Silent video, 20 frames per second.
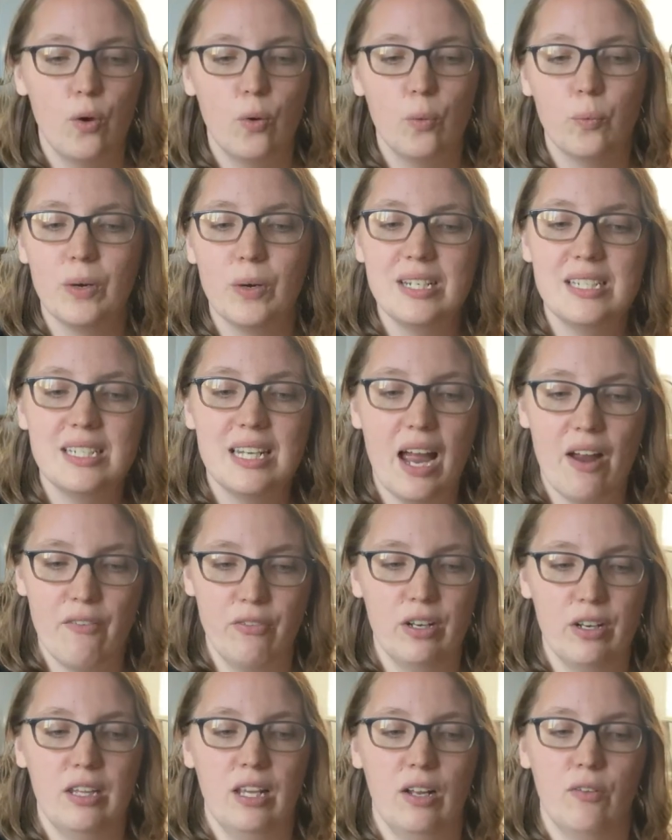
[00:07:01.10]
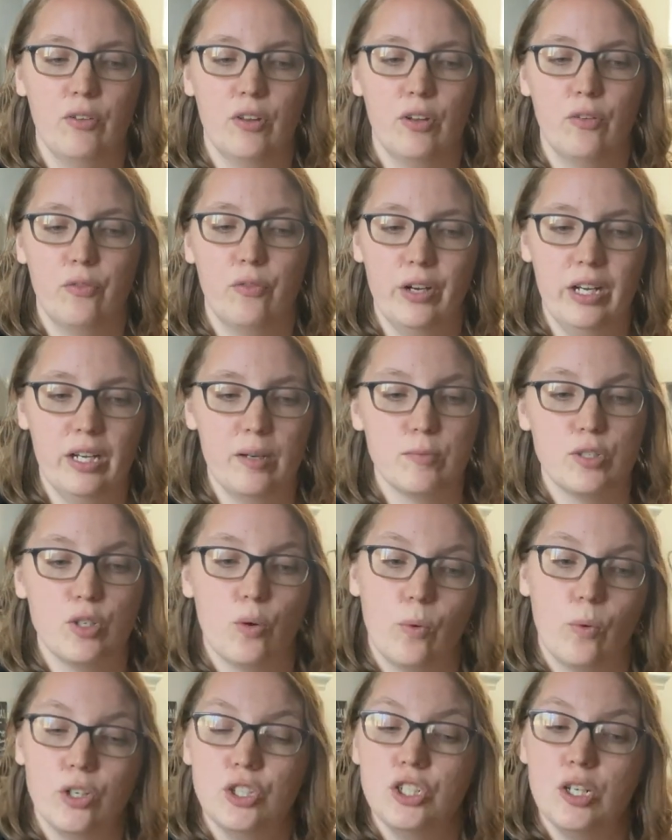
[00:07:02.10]
who risked everything for the freedom
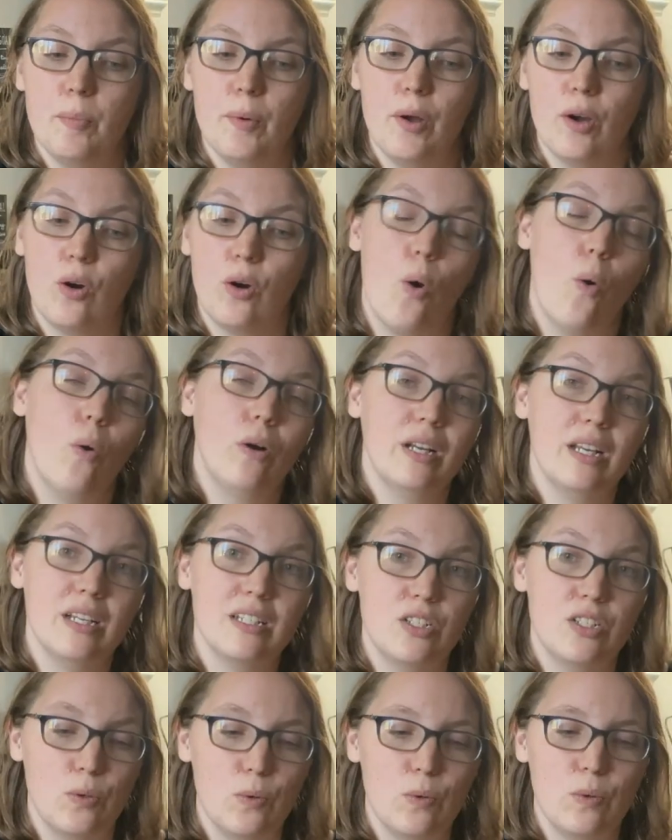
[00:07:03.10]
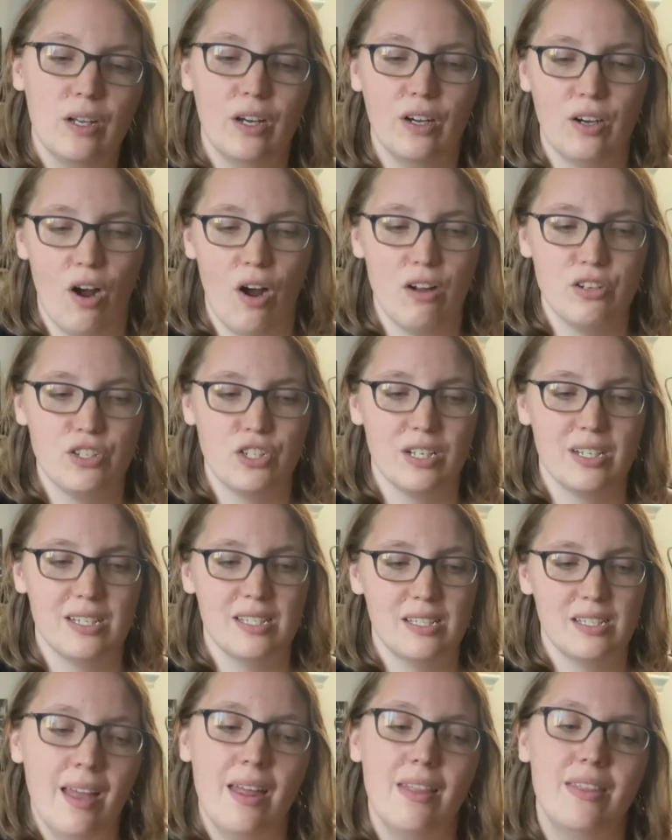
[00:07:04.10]
to worship according to their
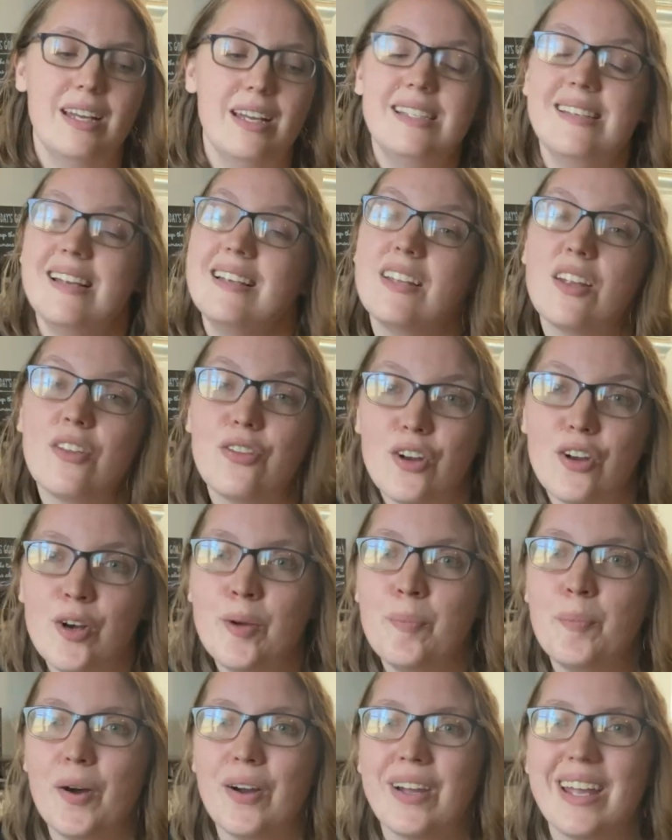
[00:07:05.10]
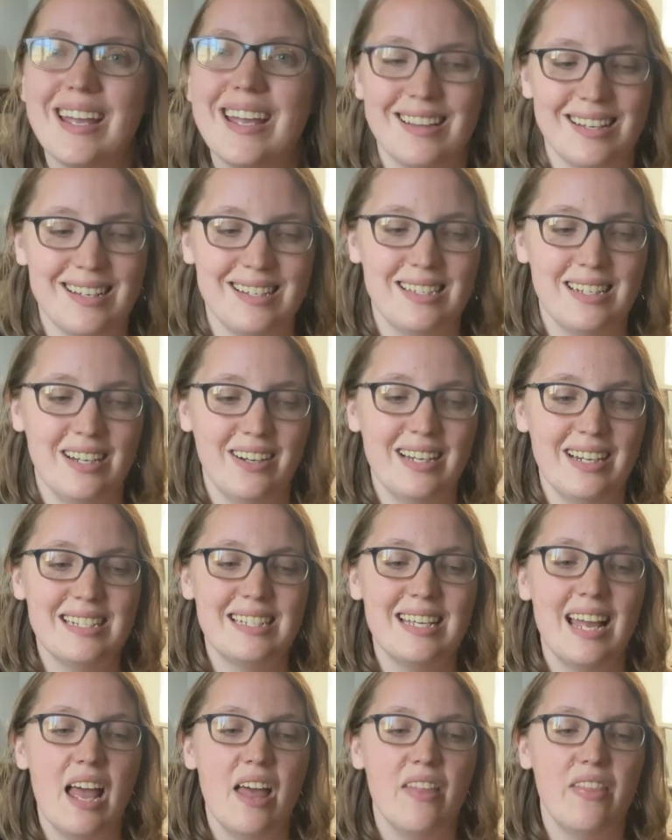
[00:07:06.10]
conscience. This is the third book in the
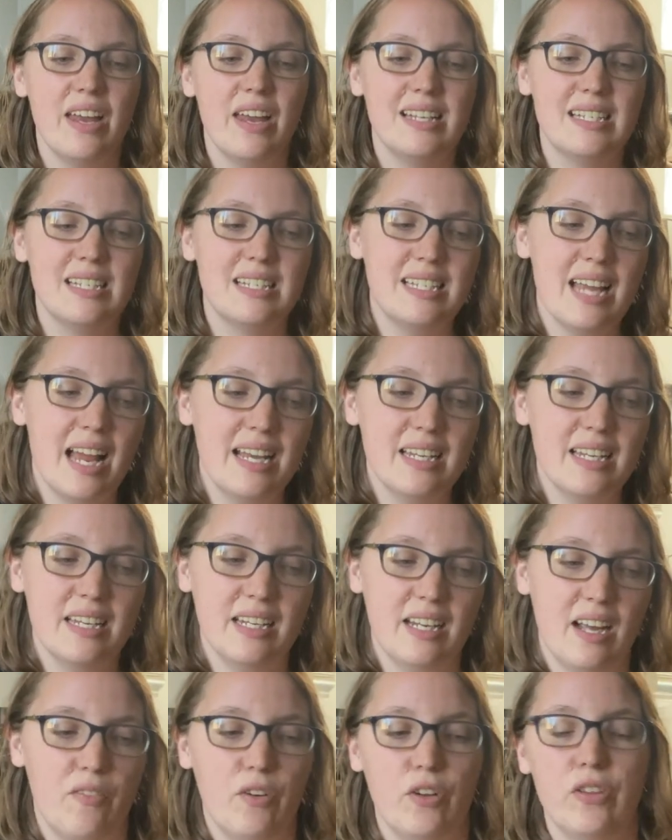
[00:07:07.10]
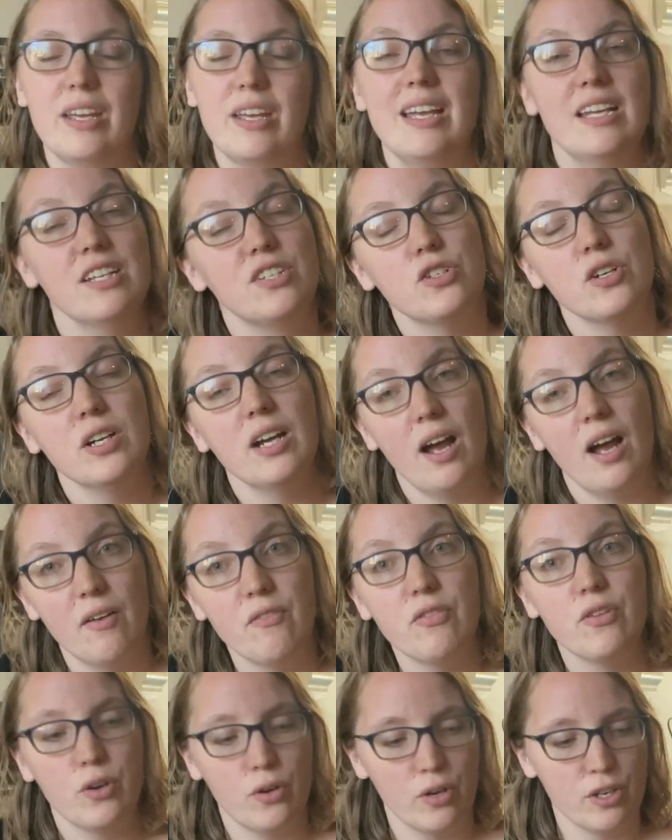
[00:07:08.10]
series that is intended to cover the history
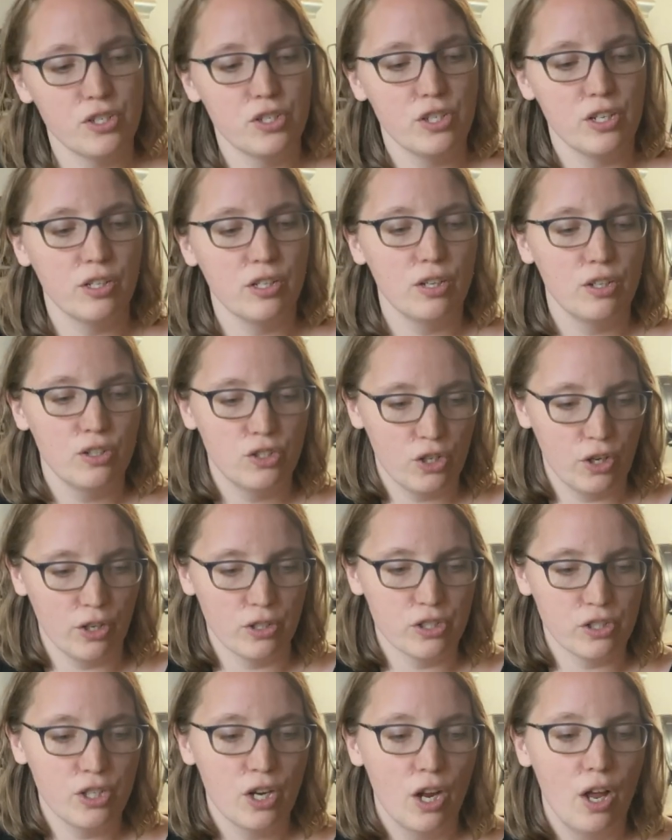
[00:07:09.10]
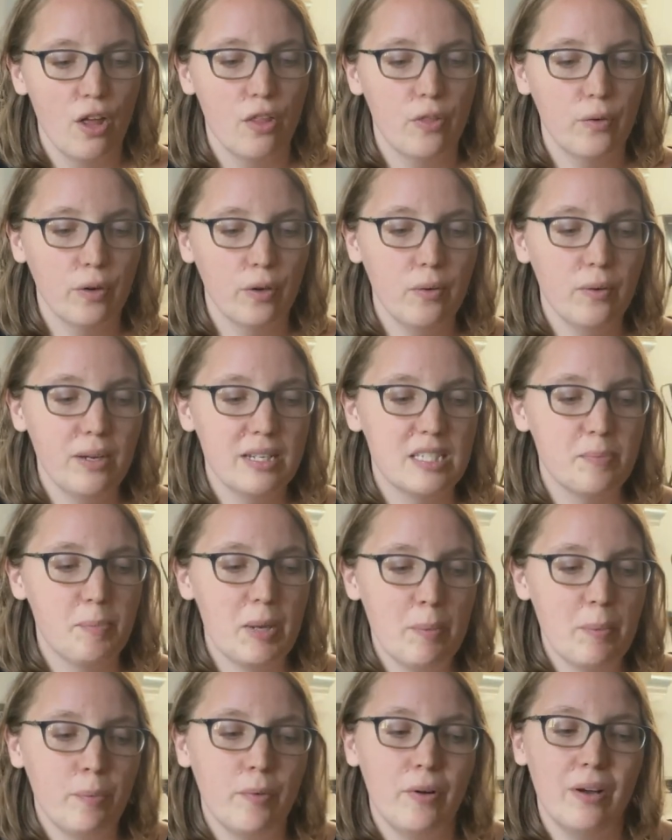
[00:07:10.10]
of the Christian church through its
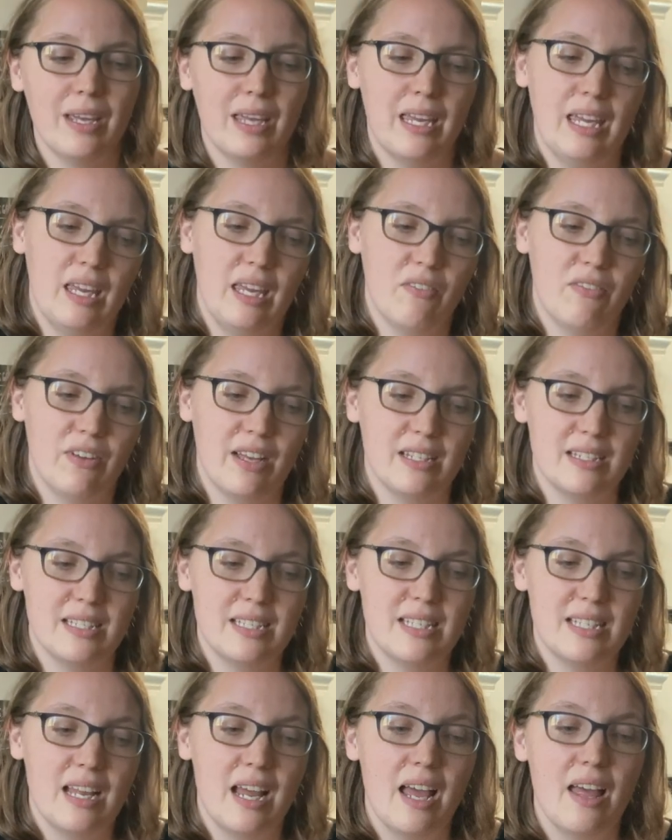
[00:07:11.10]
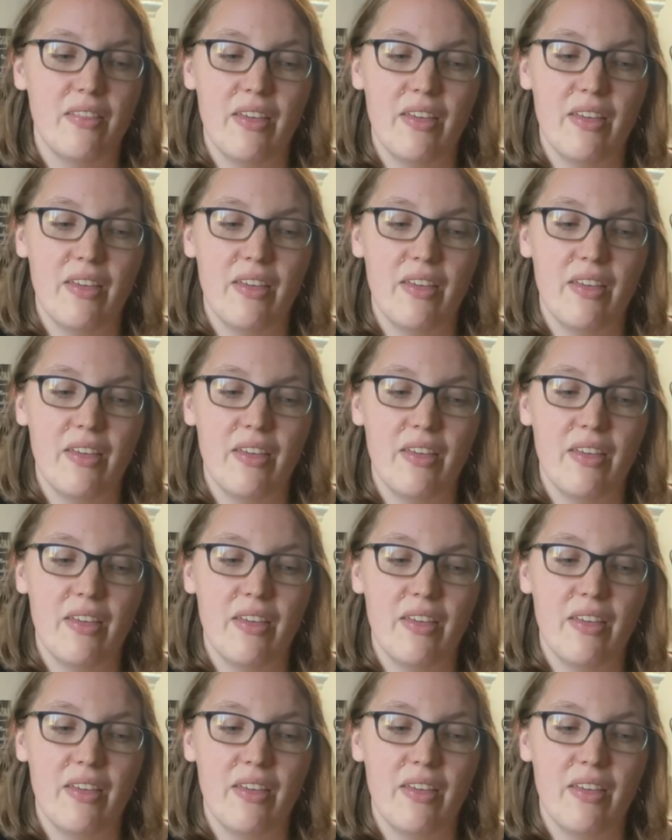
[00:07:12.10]
people and key events.